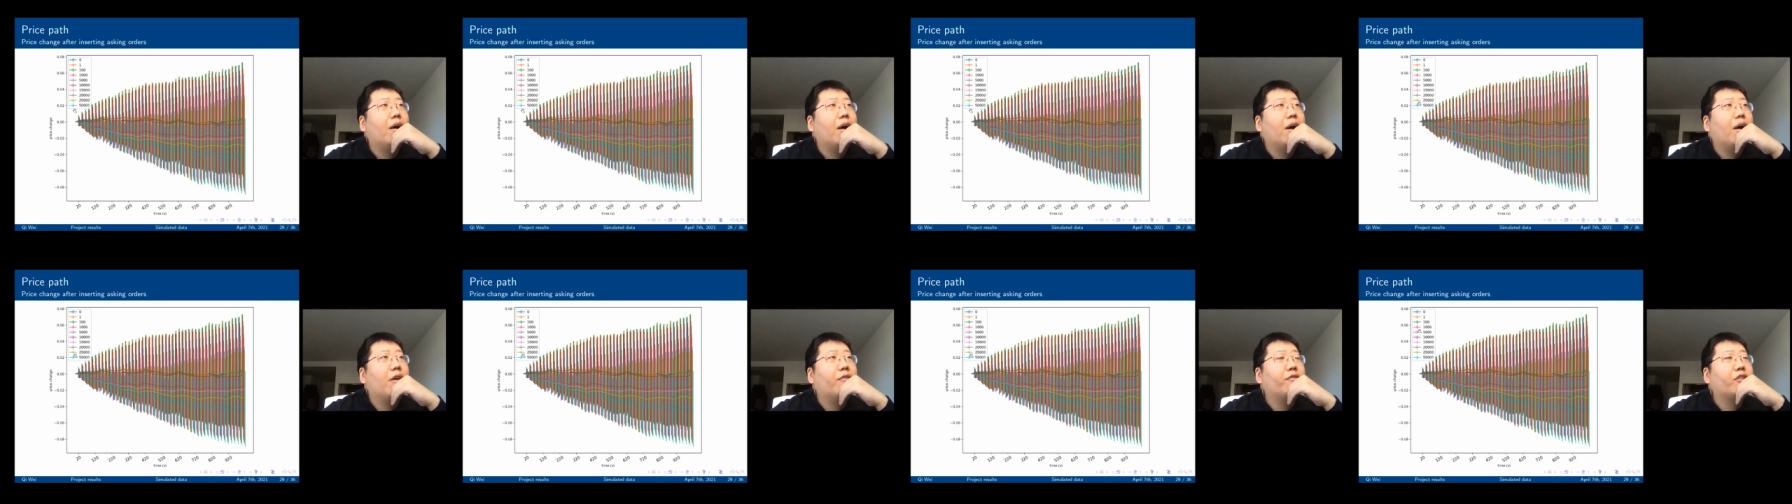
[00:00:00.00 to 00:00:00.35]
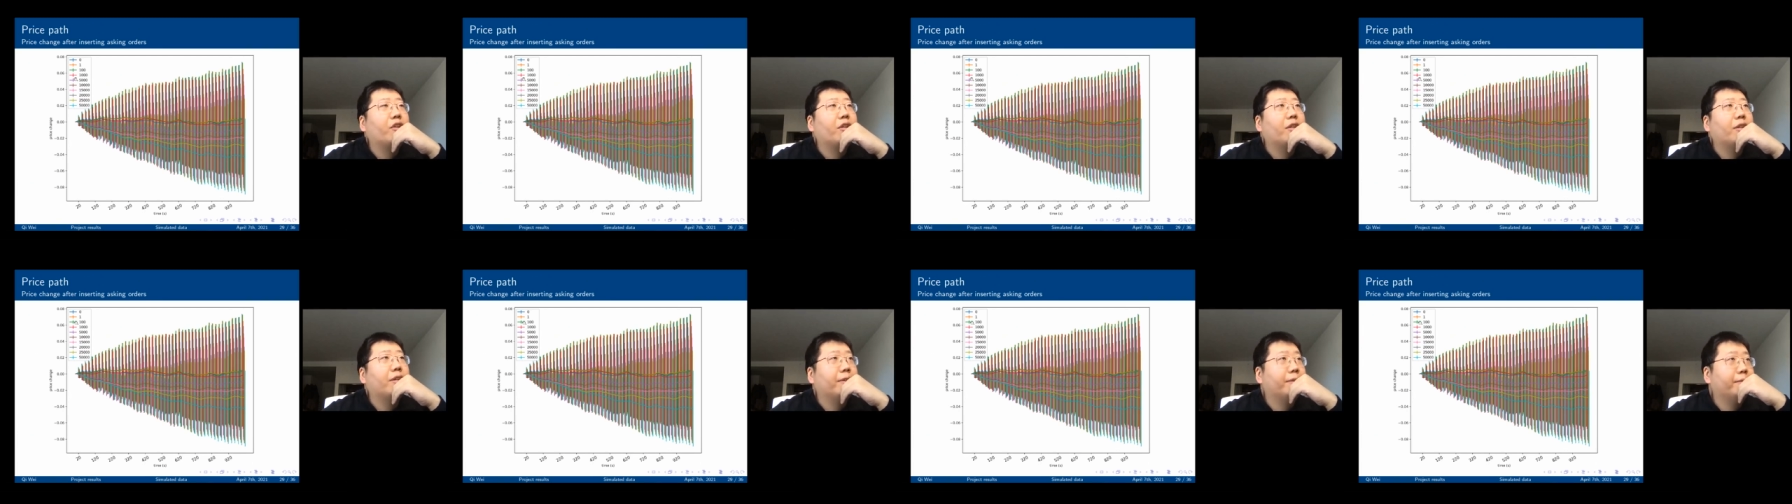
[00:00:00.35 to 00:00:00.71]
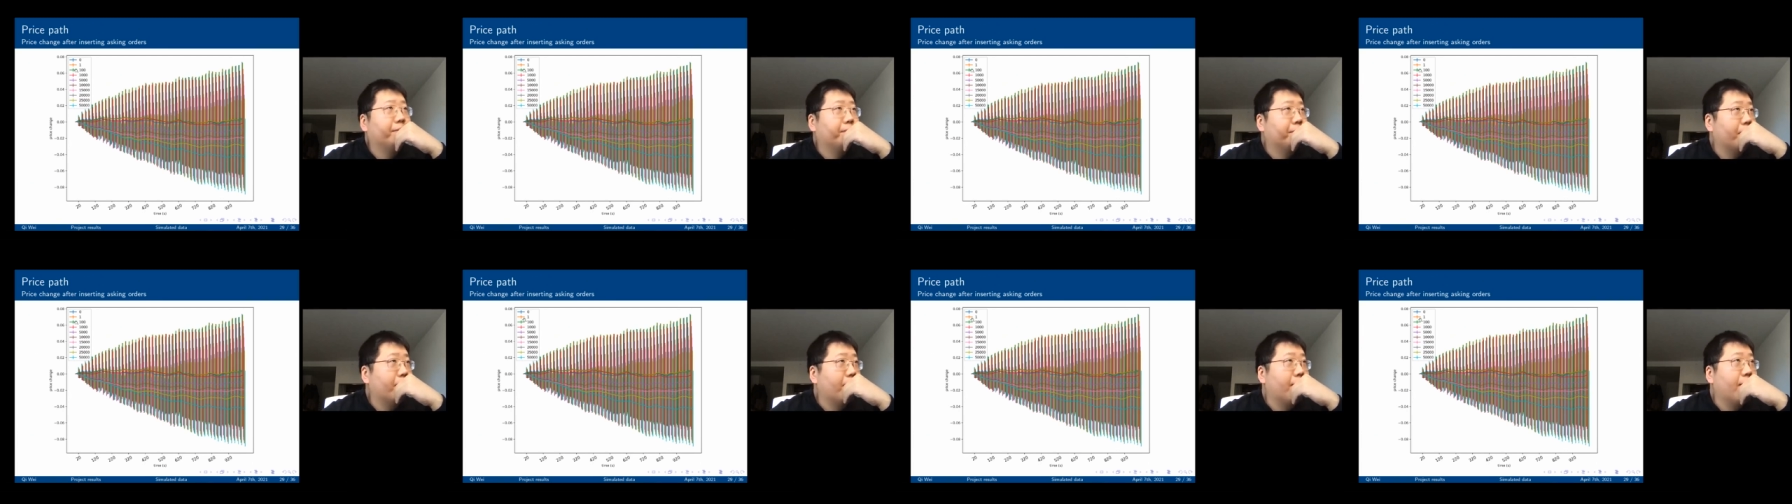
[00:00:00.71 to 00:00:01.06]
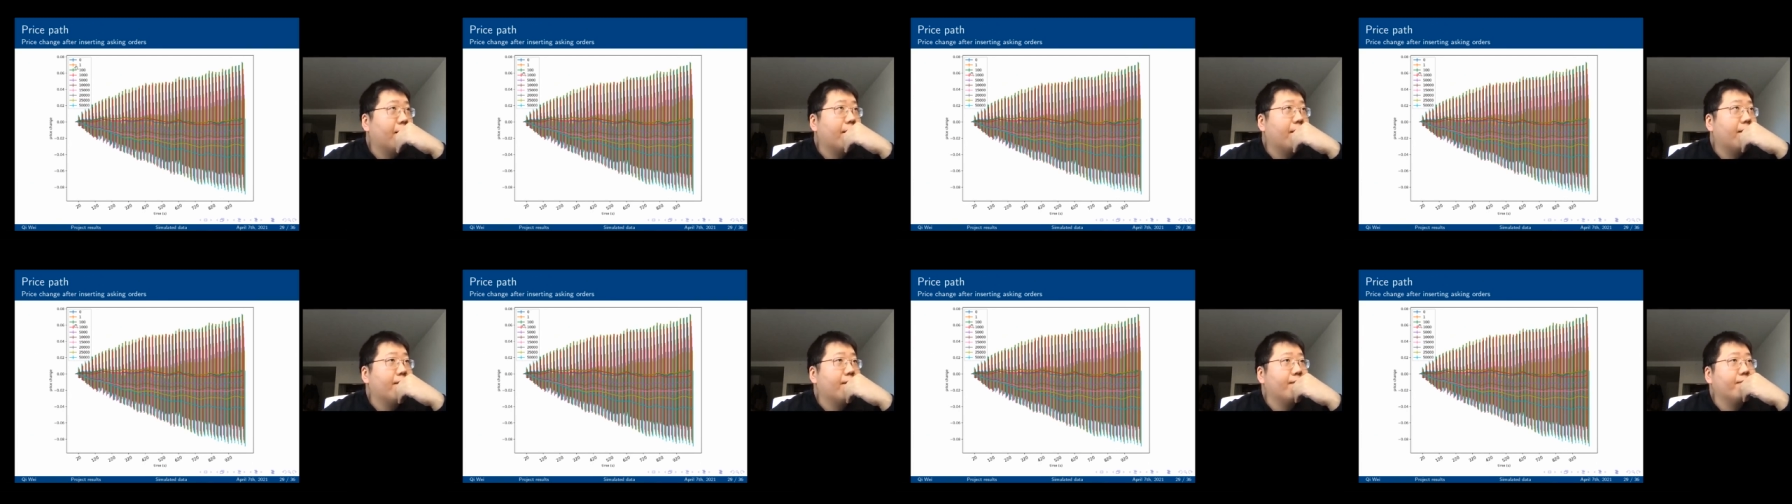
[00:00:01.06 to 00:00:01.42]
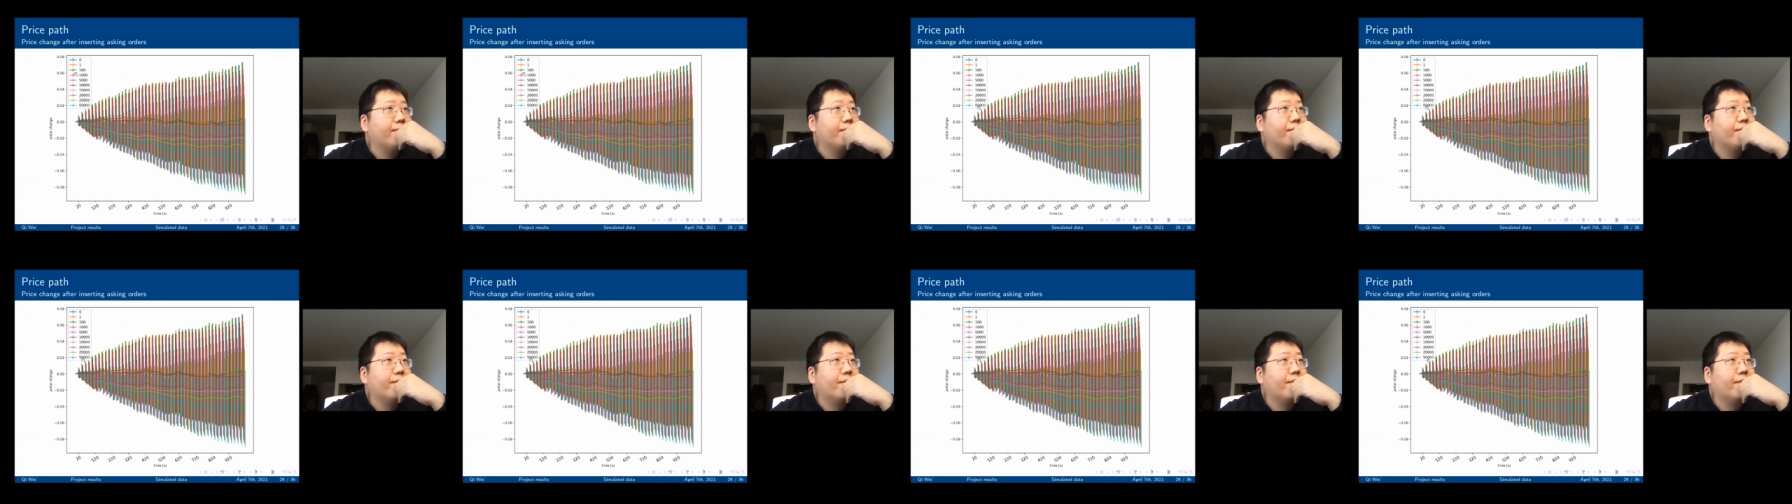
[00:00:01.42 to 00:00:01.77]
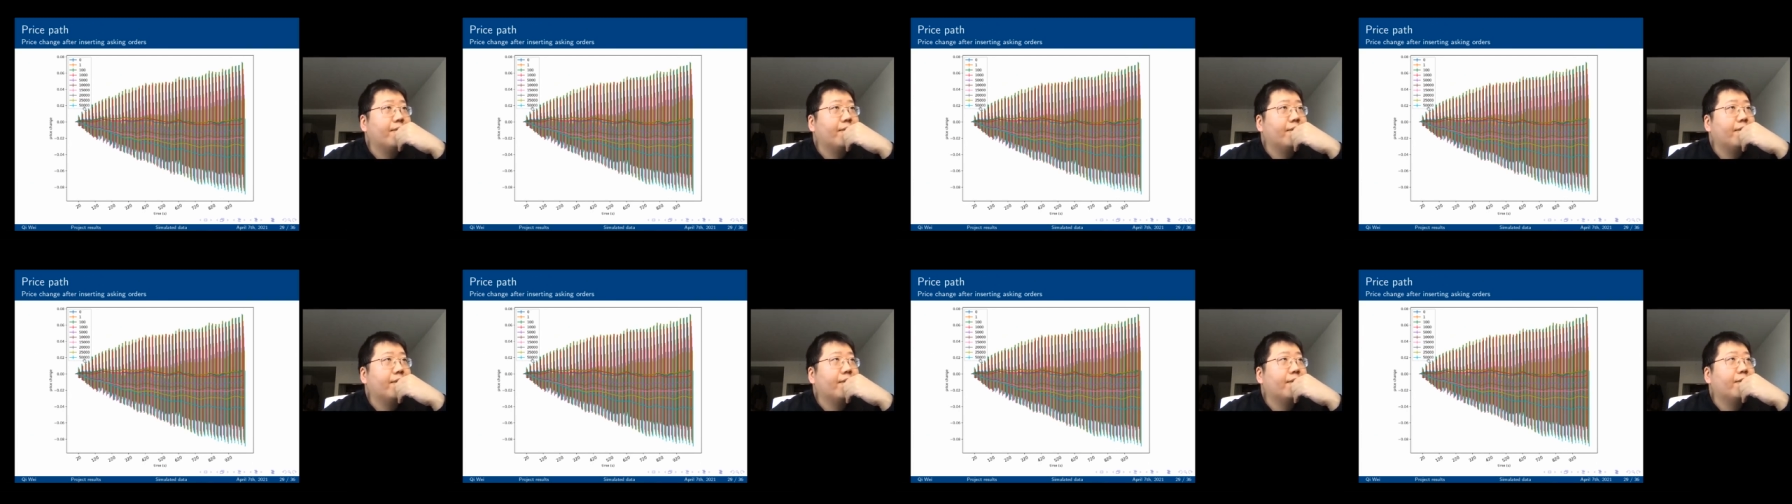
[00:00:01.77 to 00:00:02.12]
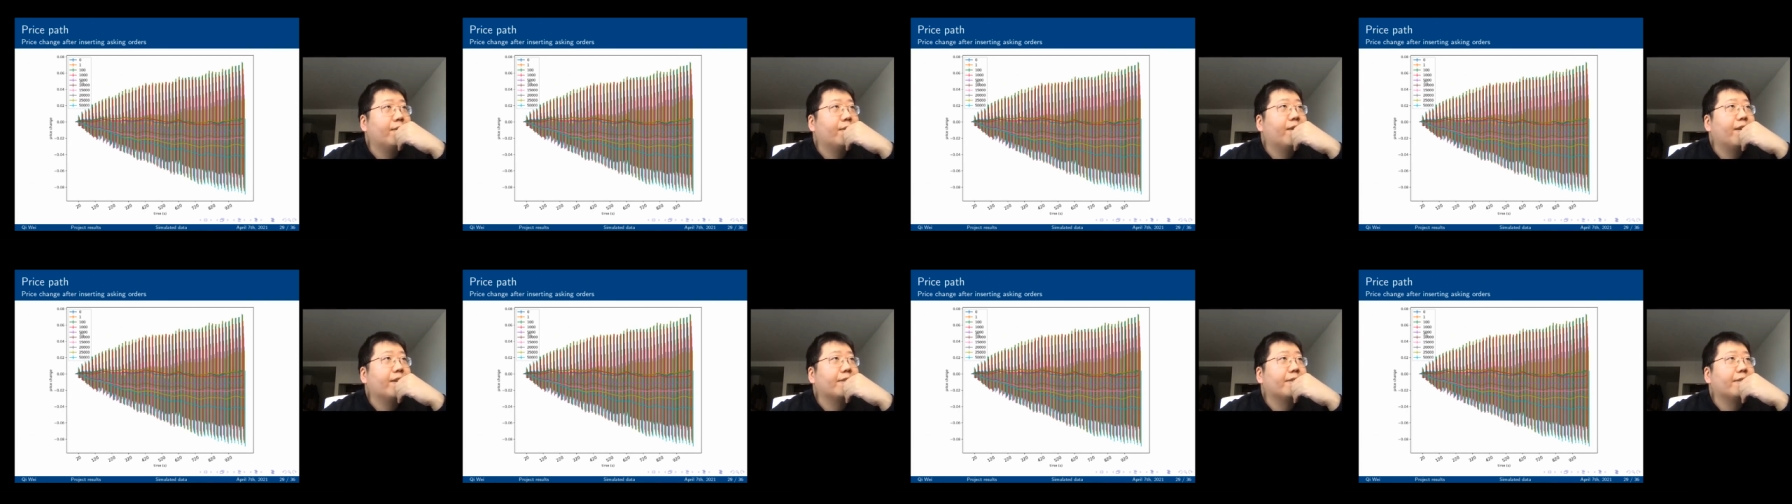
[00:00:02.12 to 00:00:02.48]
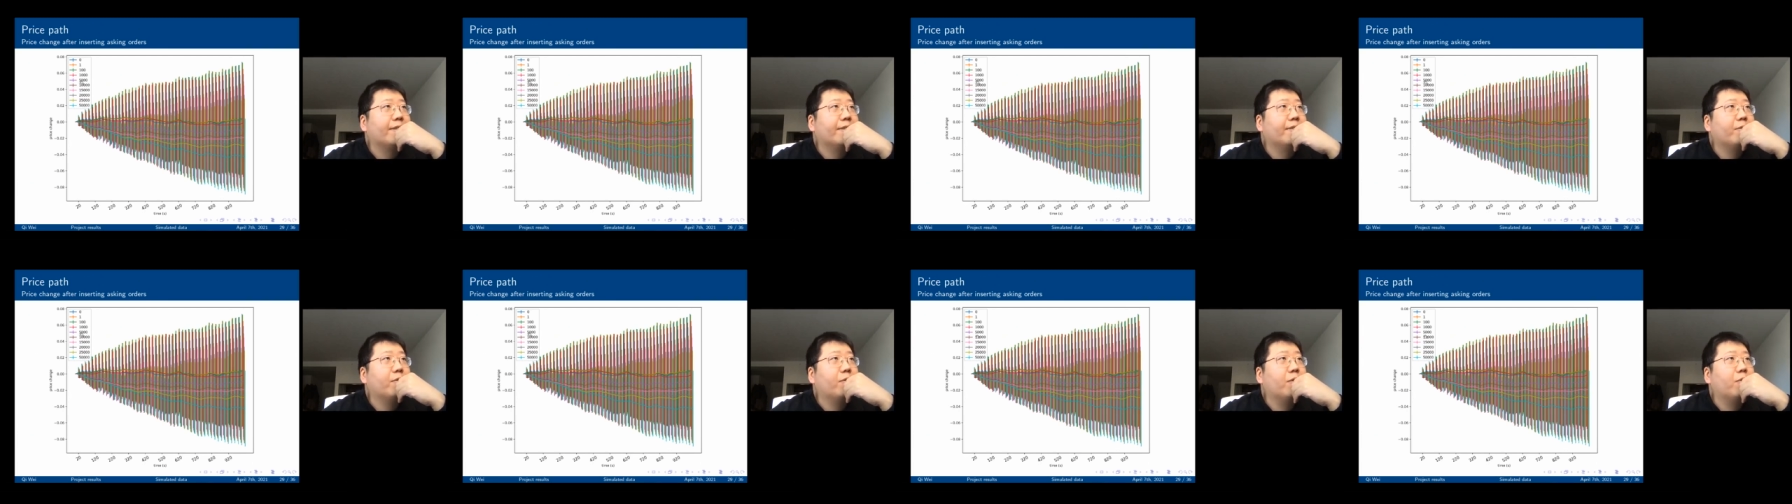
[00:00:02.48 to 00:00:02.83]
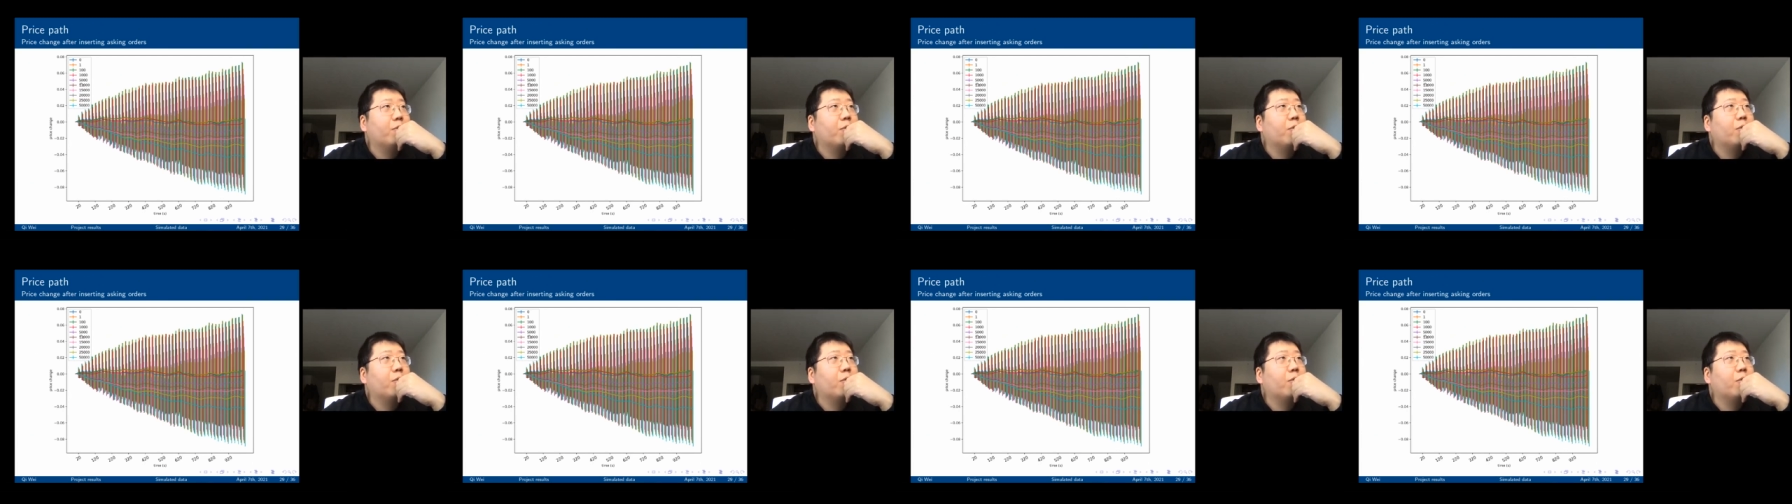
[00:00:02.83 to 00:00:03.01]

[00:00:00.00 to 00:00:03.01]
after and then you can see.